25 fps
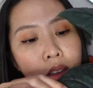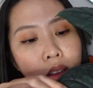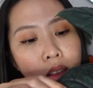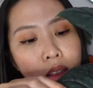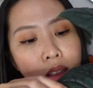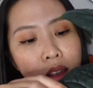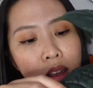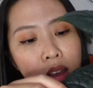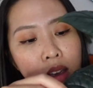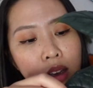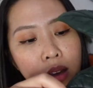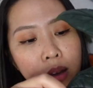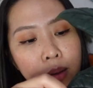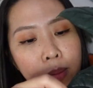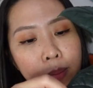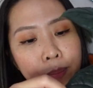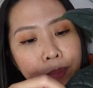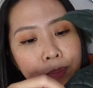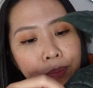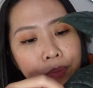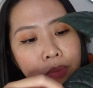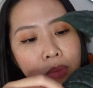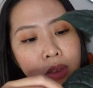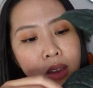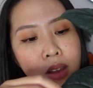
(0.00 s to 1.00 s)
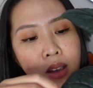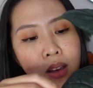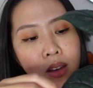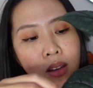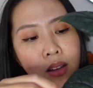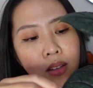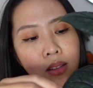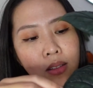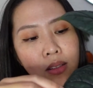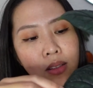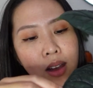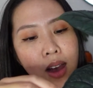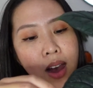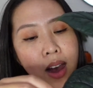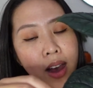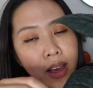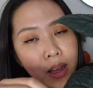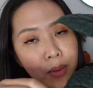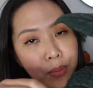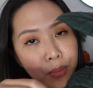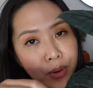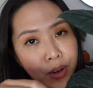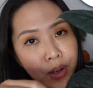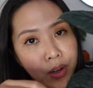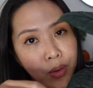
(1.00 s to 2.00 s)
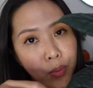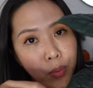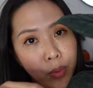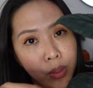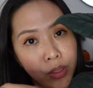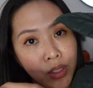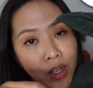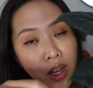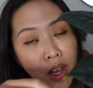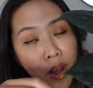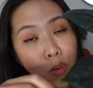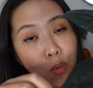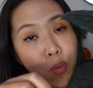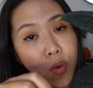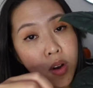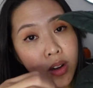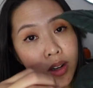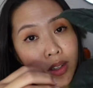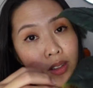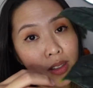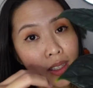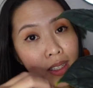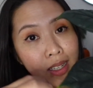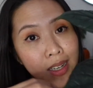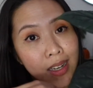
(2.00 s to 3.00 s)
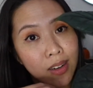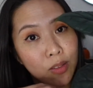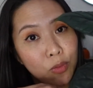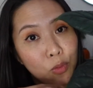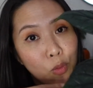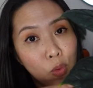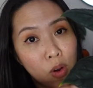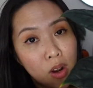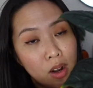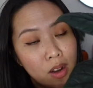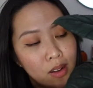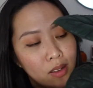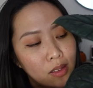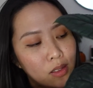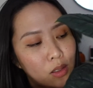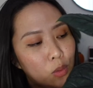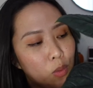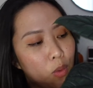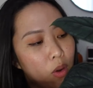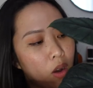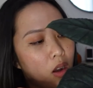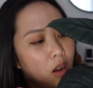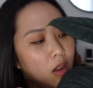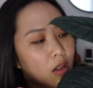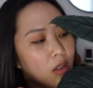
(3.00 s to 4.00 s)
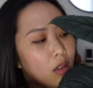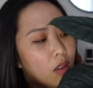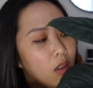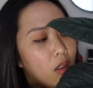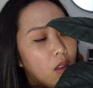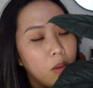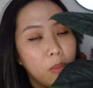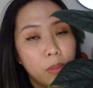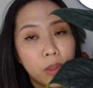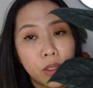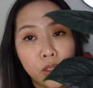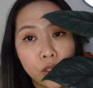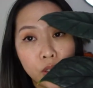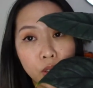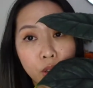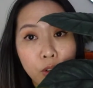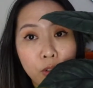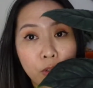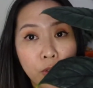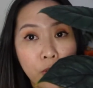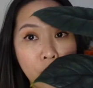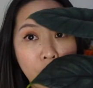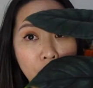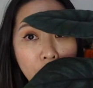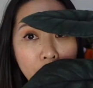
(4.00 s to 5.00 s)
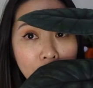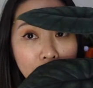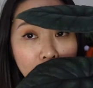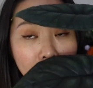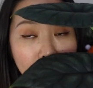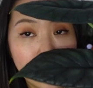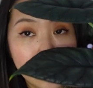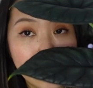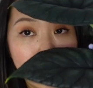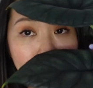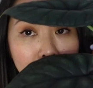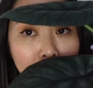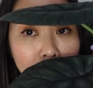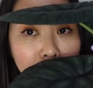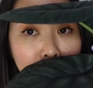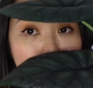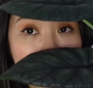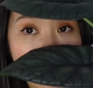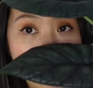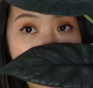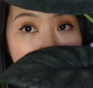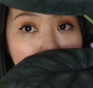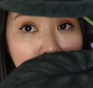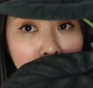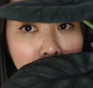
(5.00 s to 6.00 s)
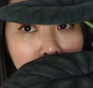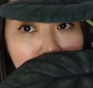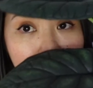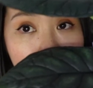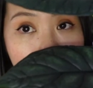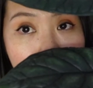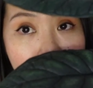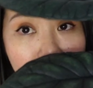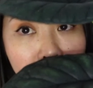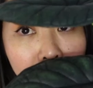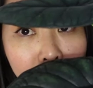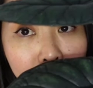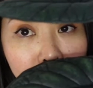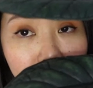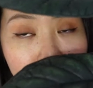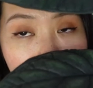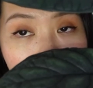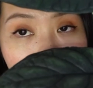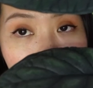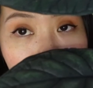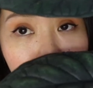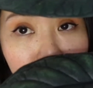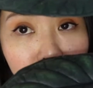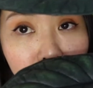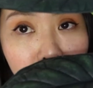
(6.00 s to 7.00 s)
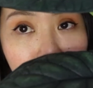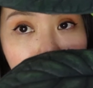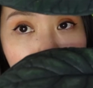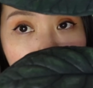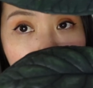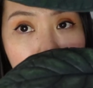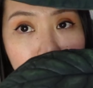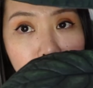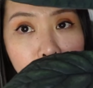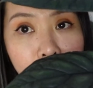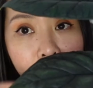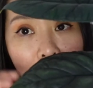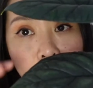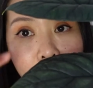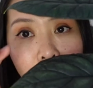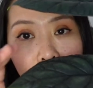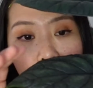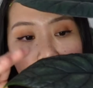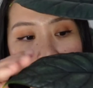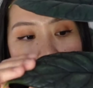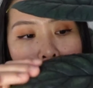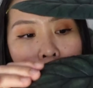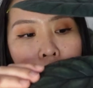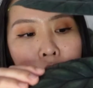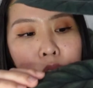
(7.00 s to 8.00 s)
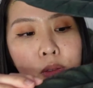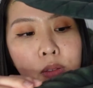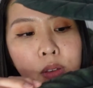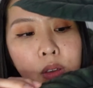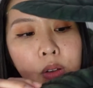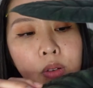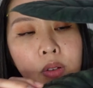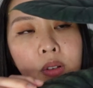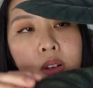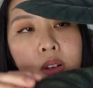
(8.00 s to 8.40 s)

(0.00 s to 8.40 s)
the um, hybrid which i wanted to get one as well but so far this is my alocasia cuprea if you